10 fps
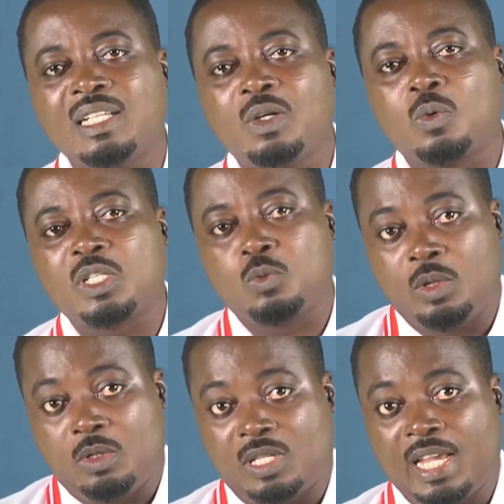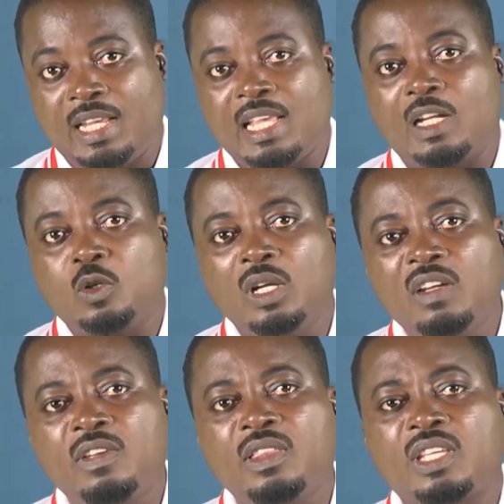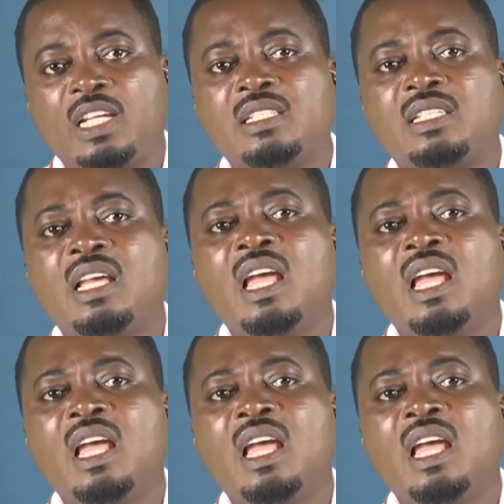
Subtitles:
which we say they are non-living things,